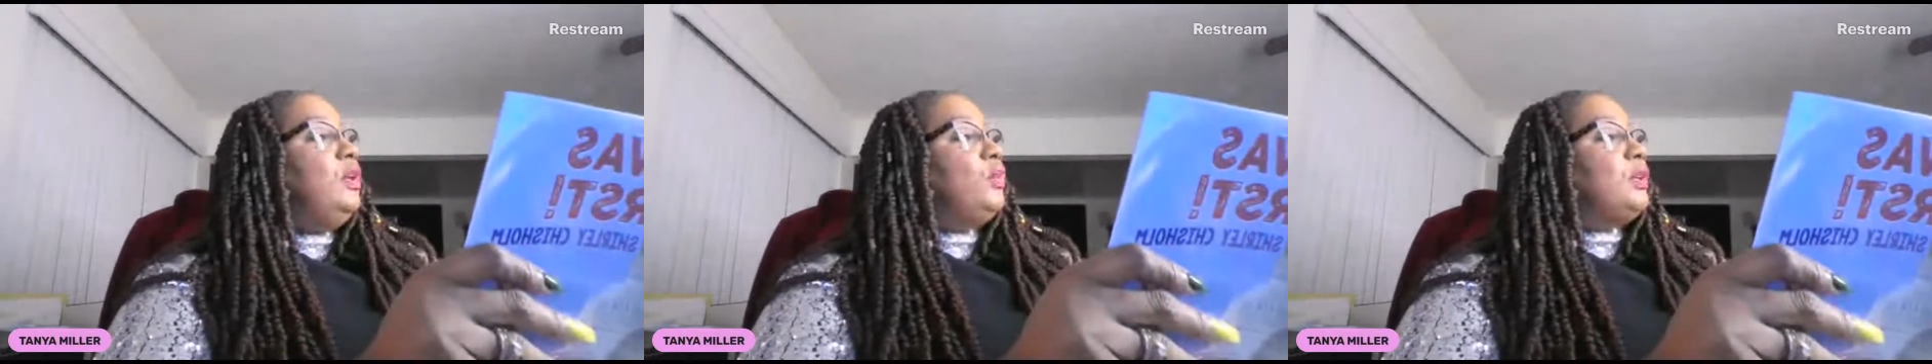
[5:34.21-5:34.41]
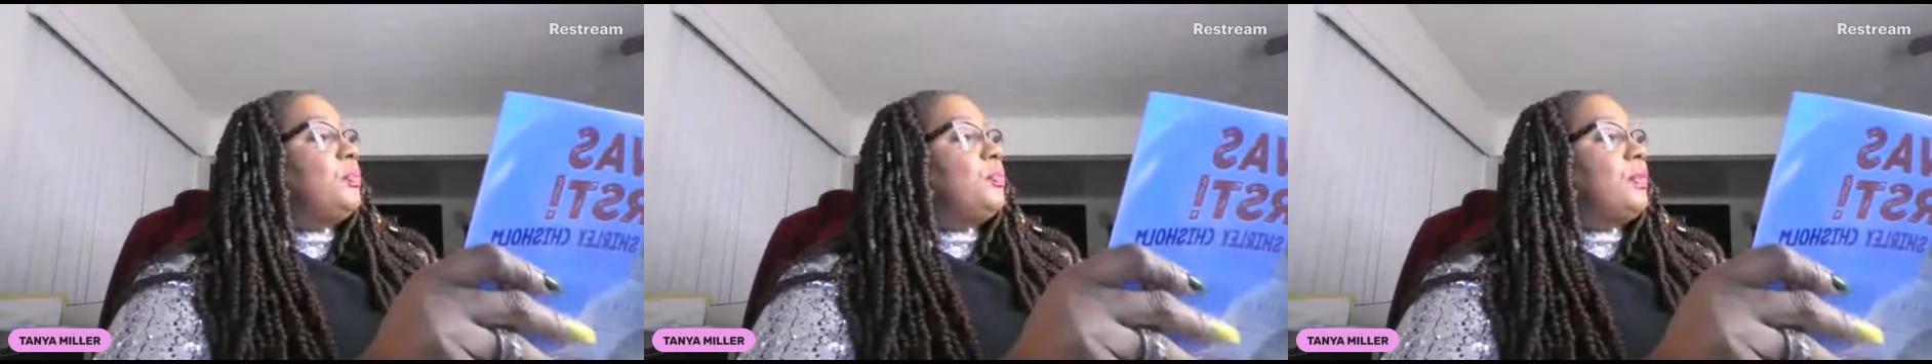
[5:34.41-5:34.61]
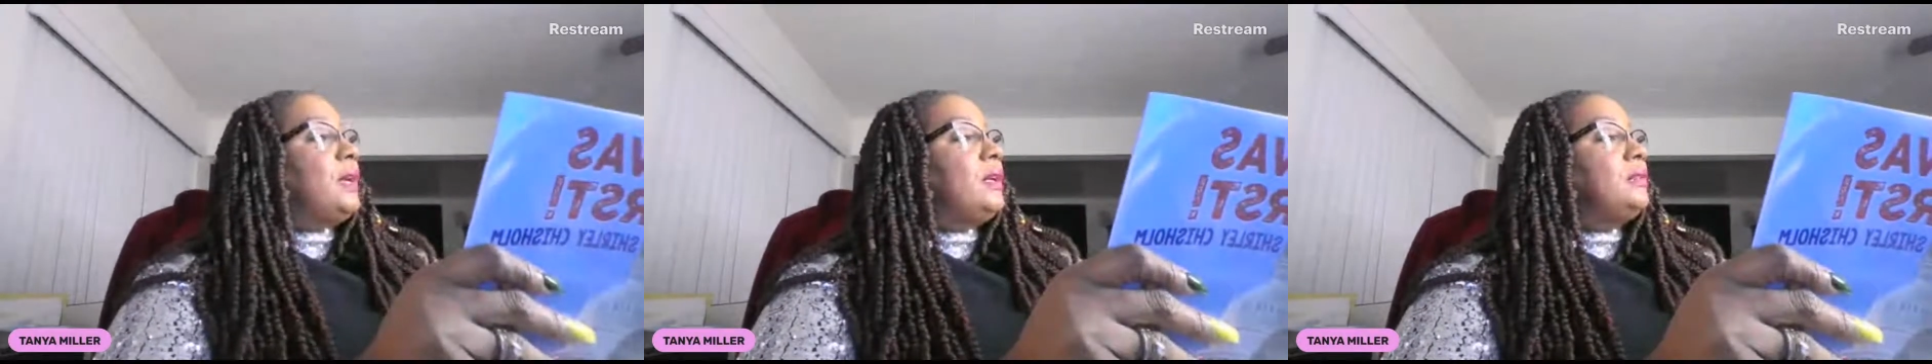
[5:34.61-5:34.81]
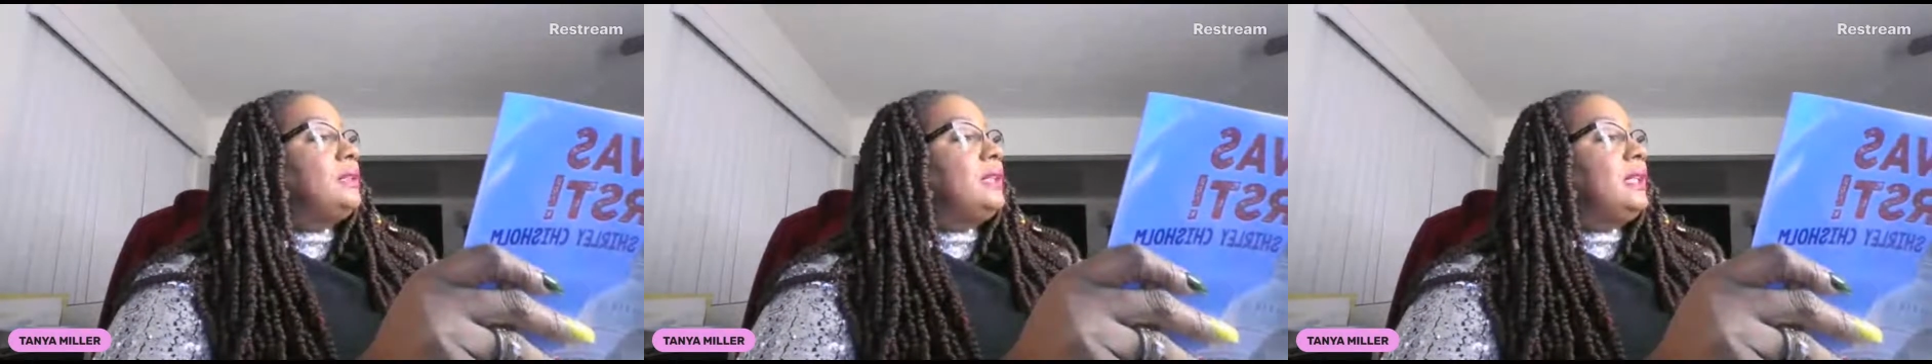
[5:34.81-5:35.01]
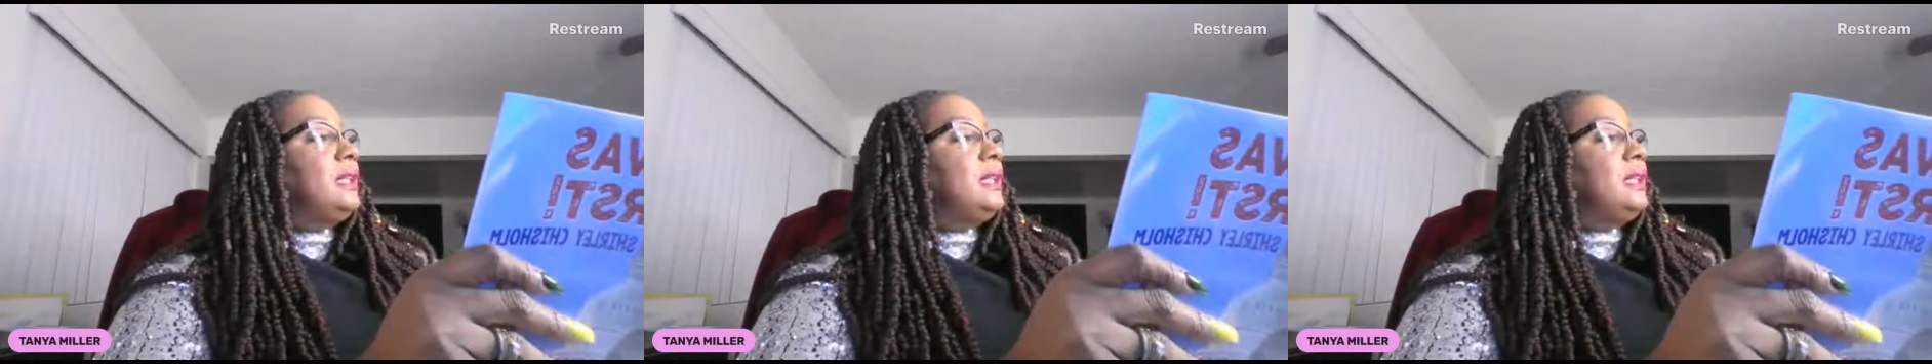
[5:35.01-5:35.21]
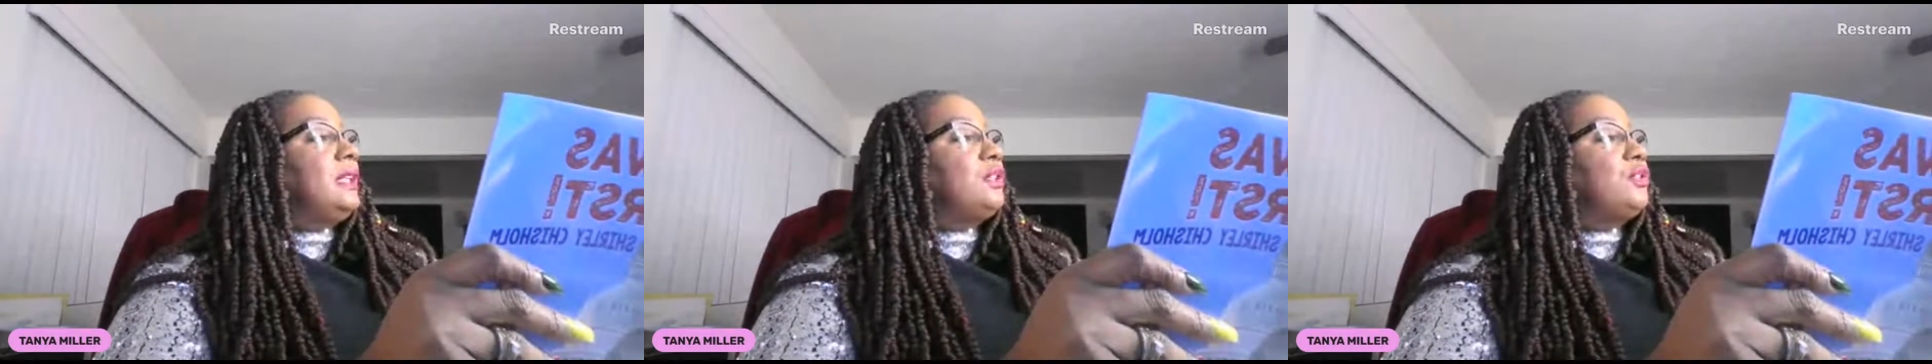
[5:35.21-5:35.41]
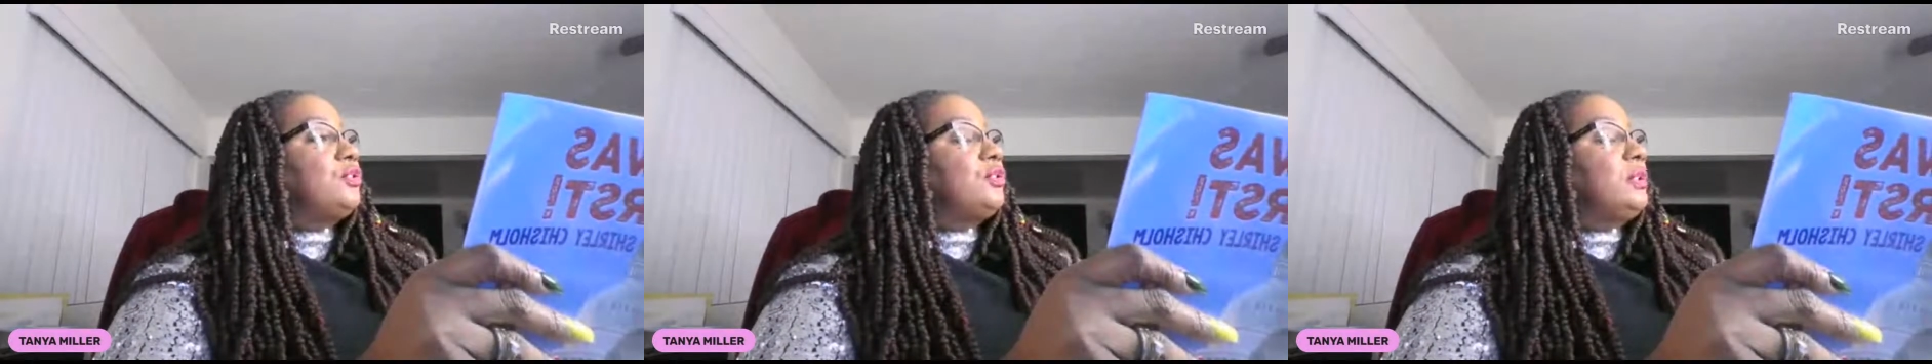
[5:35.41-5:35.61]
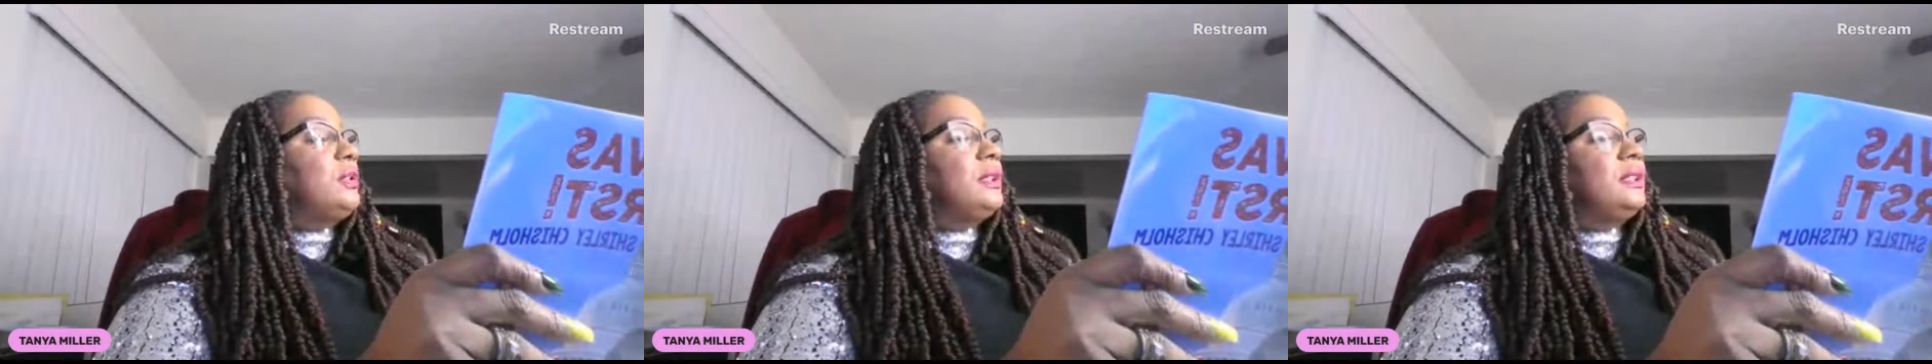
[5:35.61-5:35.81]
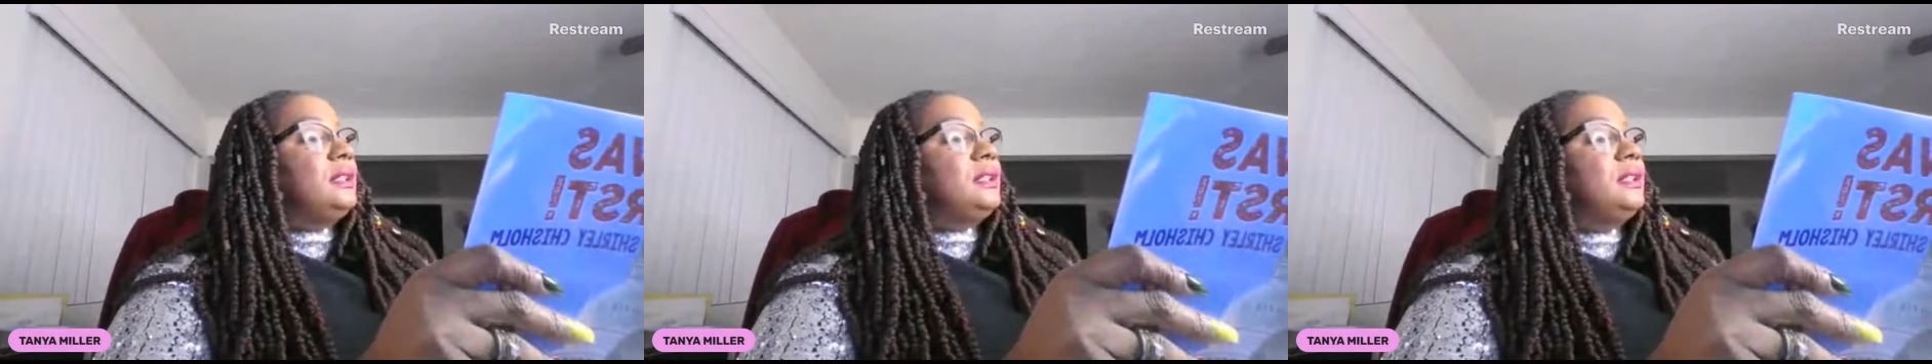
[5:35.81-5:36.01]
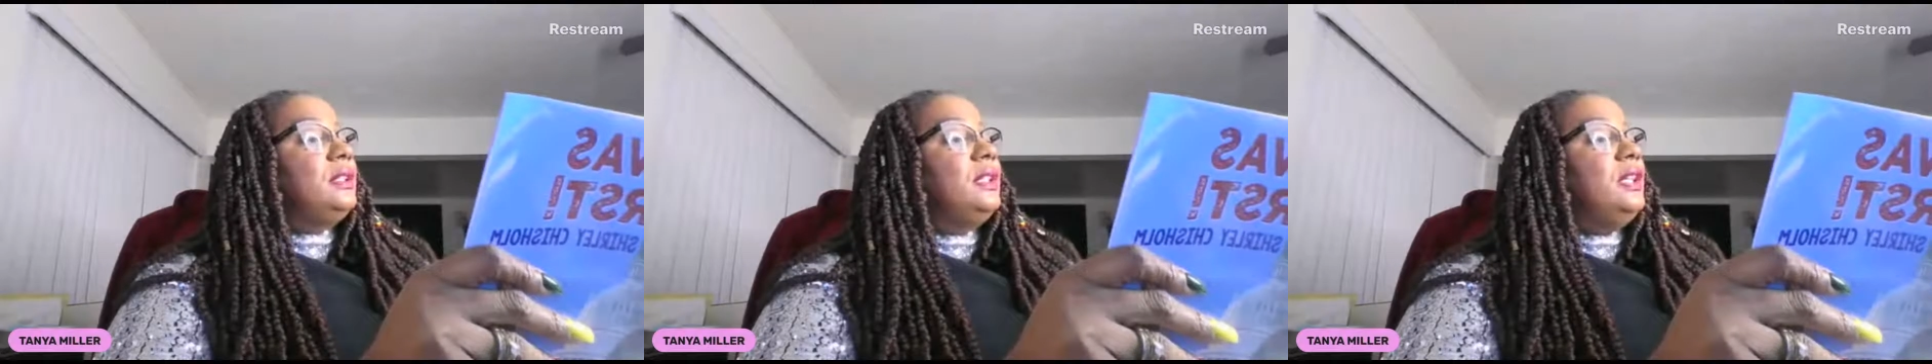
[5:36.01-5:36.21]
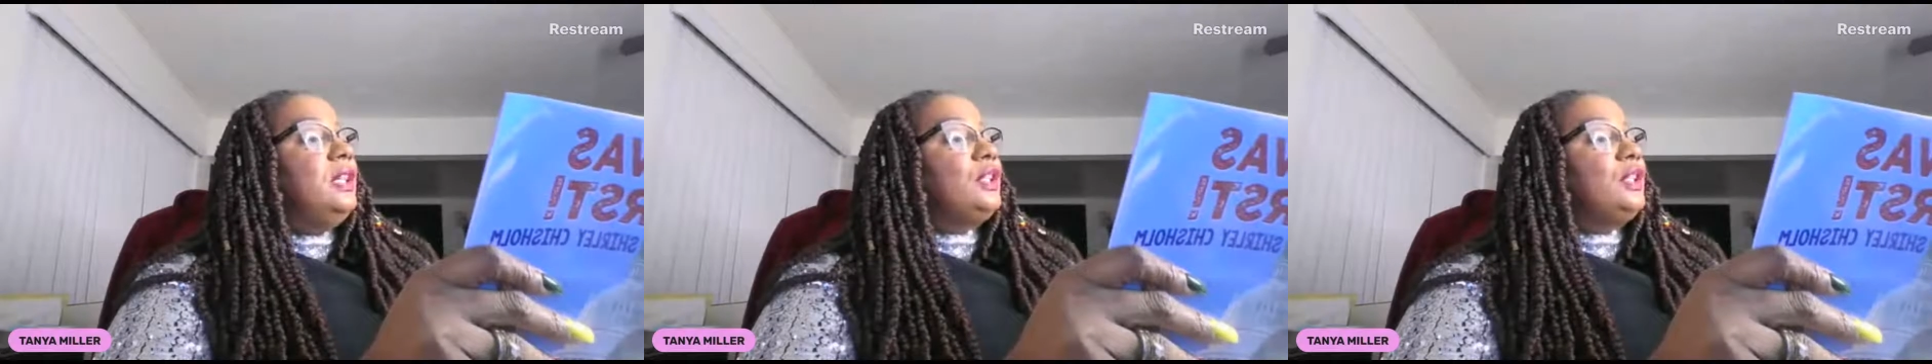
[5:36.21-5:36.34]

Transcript: with brown skin like Shirley's.